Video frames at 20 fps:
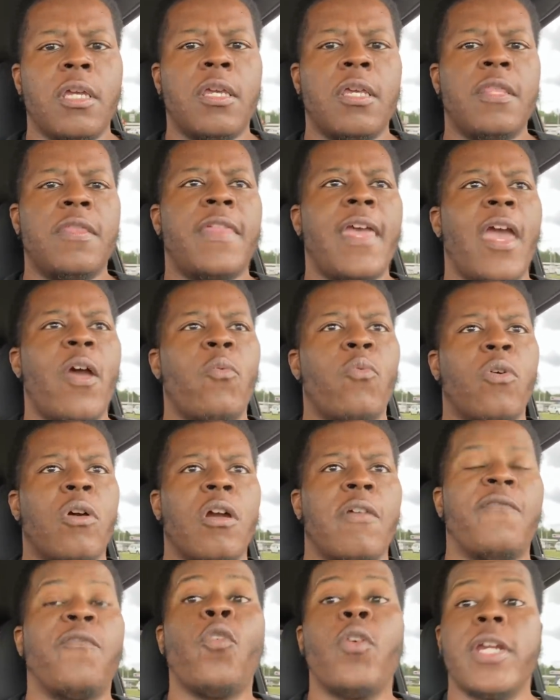that
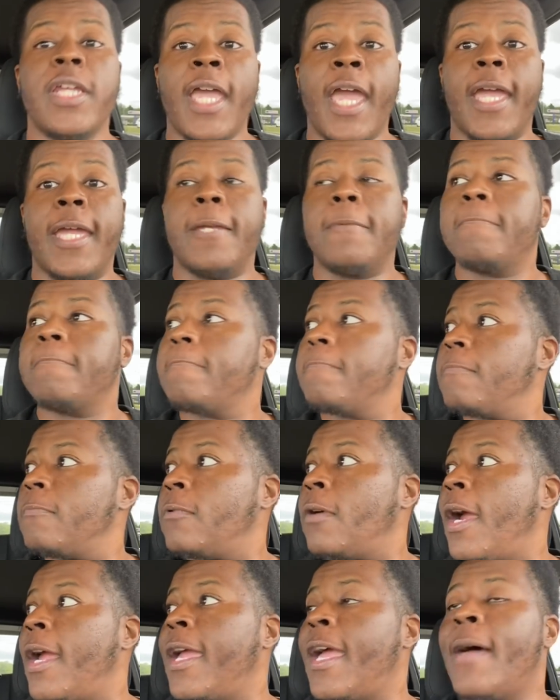were forty-eight,
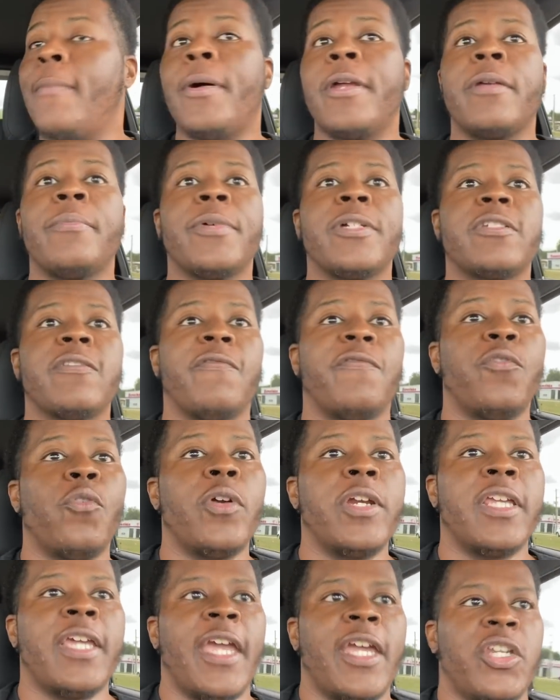right? I bought a bunch of
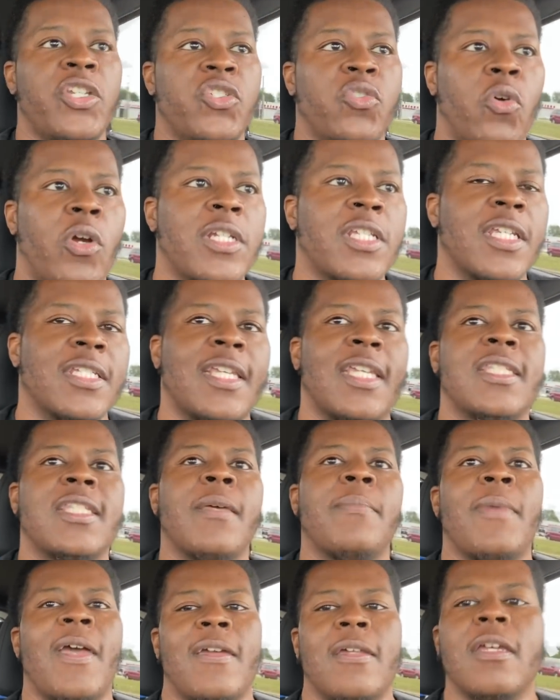forty-eight shorts, because I
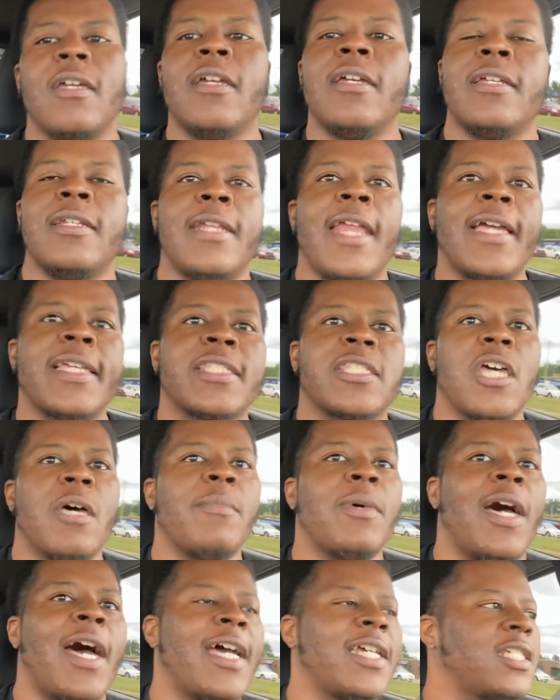said by next
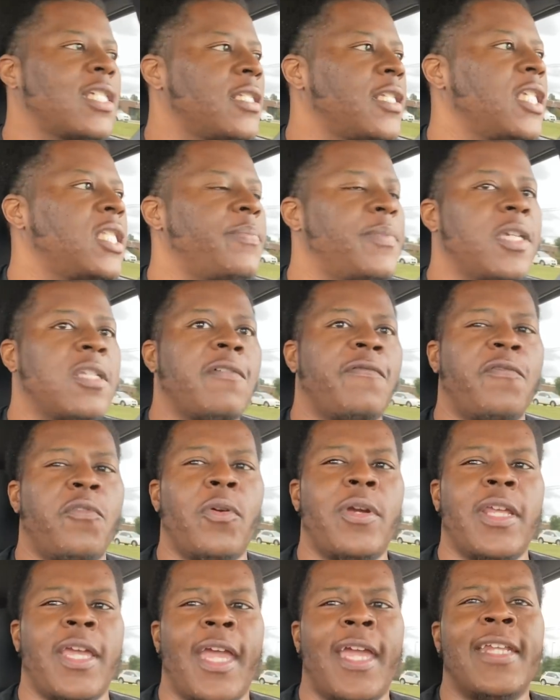summer I should at least be in a
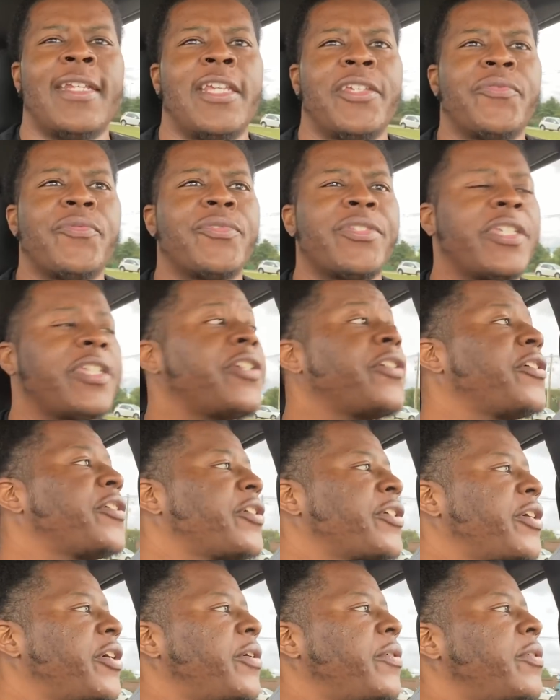forty-eight, and this was a year
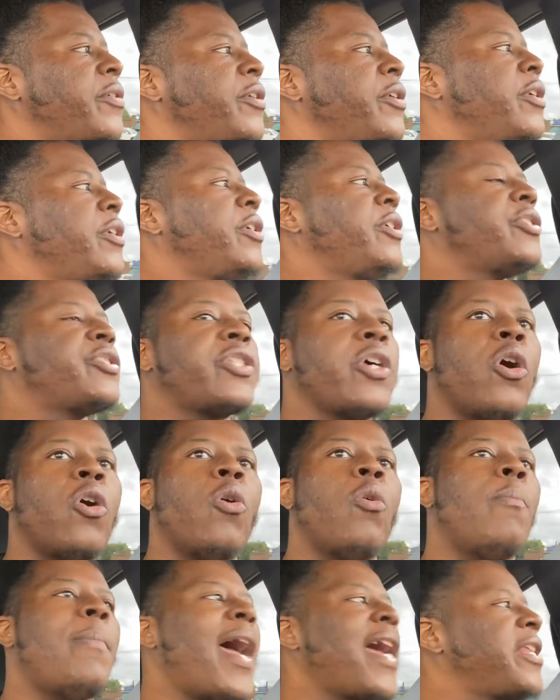ago.
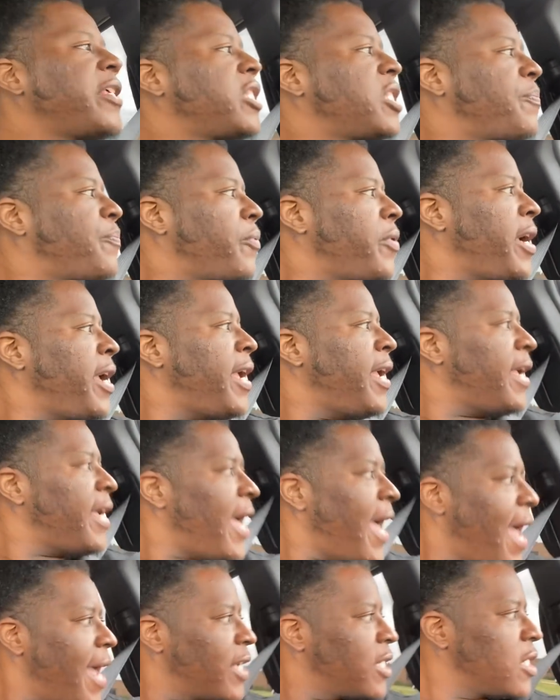So by the spring,
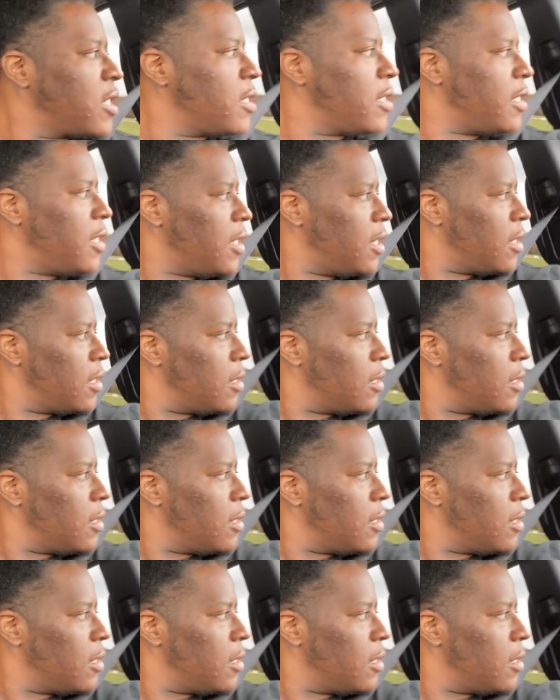actually,